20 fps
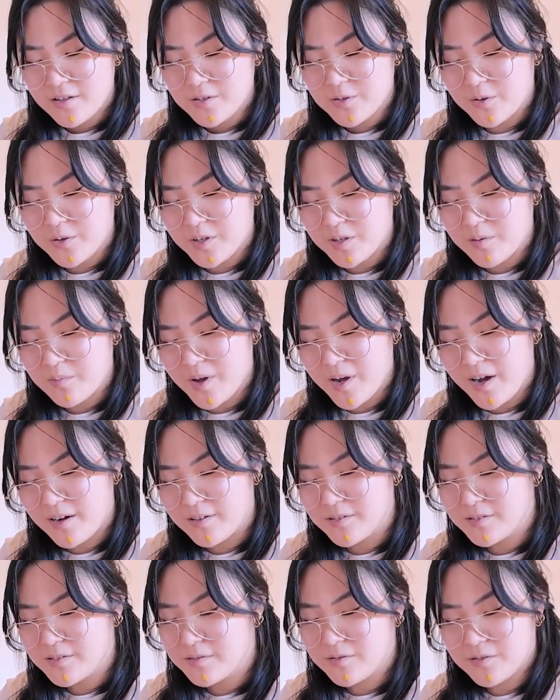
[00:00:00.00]
talking
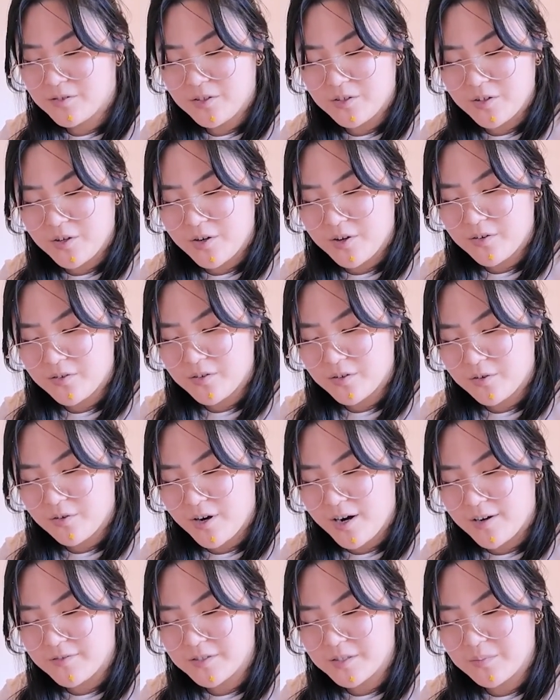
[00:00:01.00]
about, you know, the
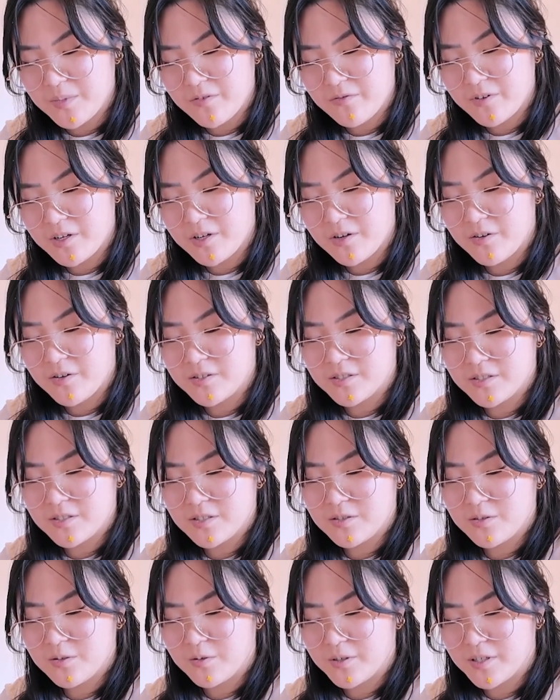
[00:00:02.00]
crafts in my videos and
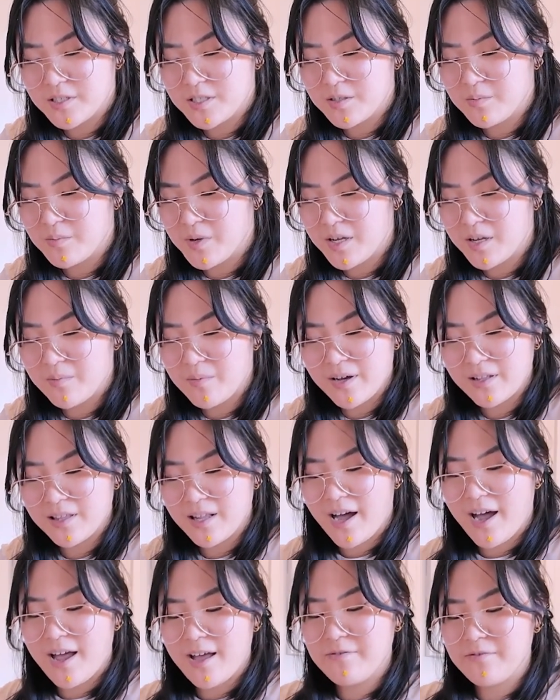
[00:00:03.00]
just talking to me about
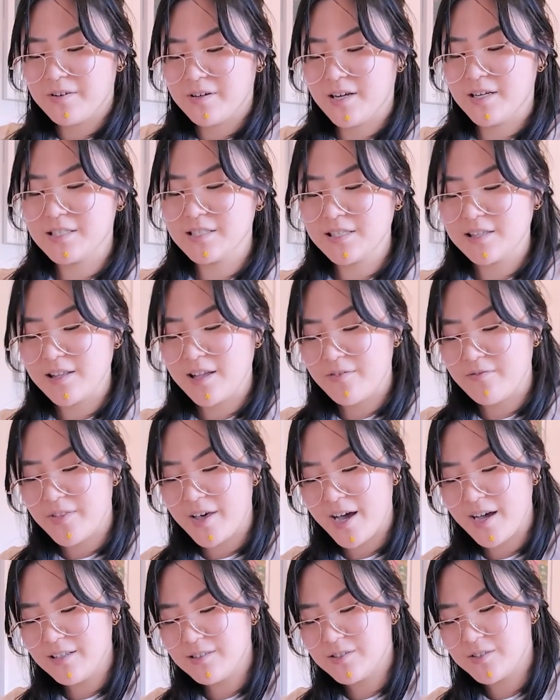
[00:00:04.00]
life, and I just love
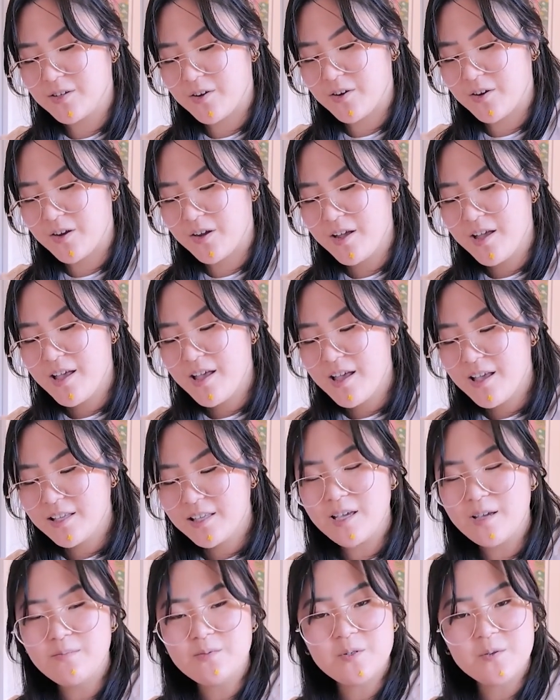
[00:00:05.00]
that. So
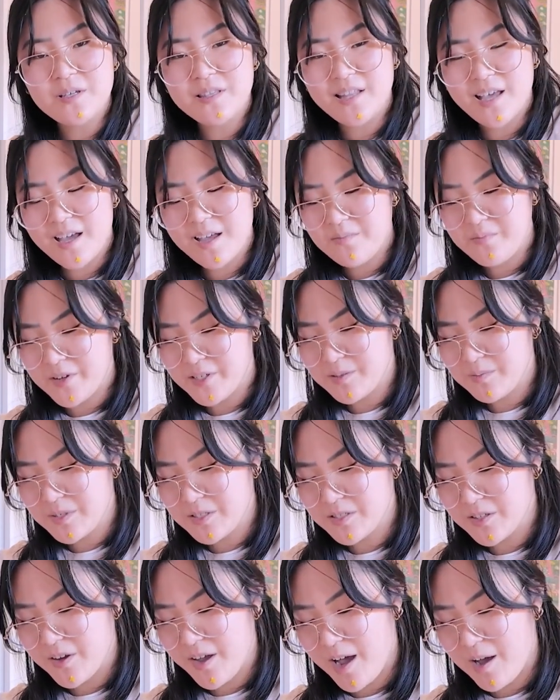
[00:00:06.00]
keep doing that. It makes me
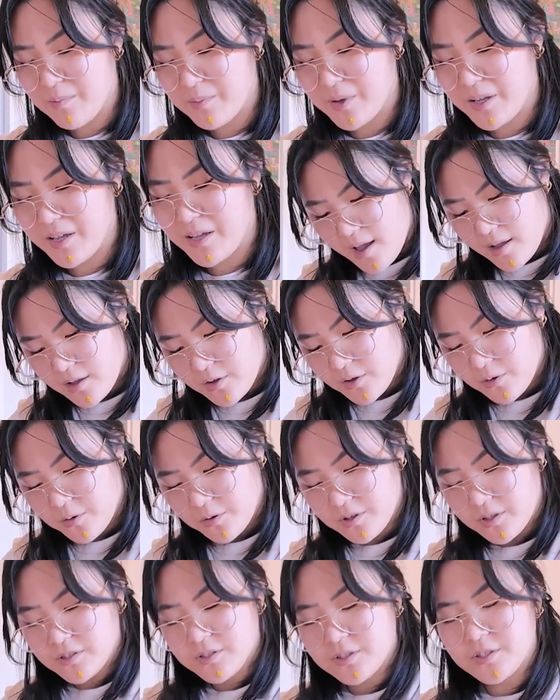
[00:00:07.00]
so happy. You
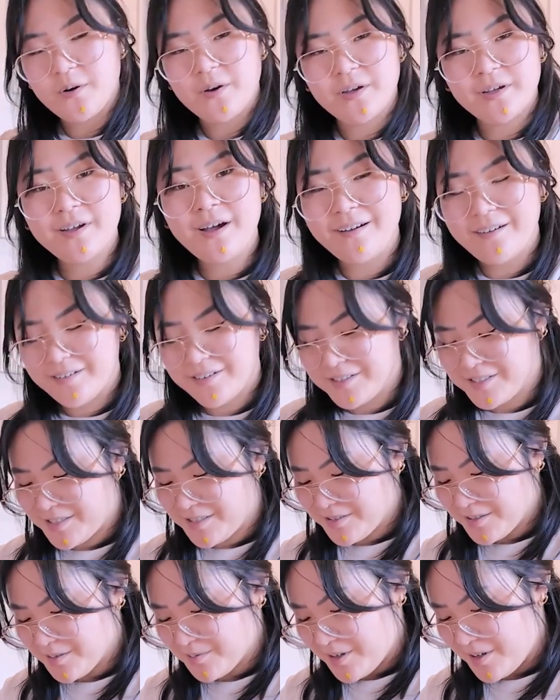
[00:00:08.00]
all are so
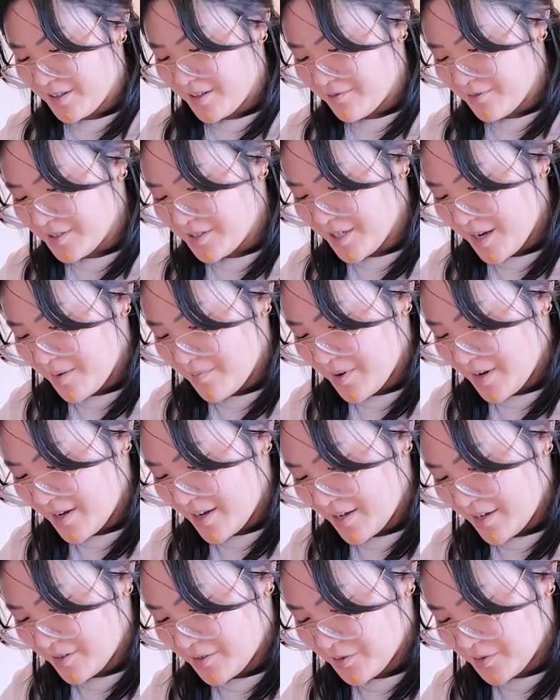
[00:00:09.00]
encouraging as well. Every time
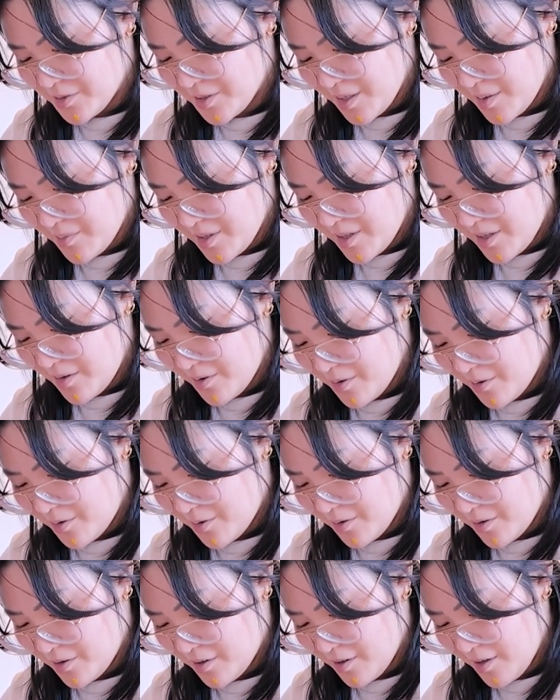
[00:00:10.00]
I do something,
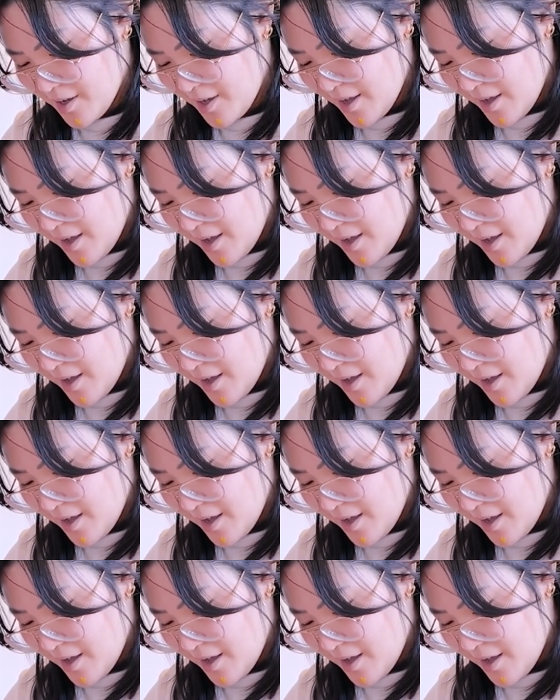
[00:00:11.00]
or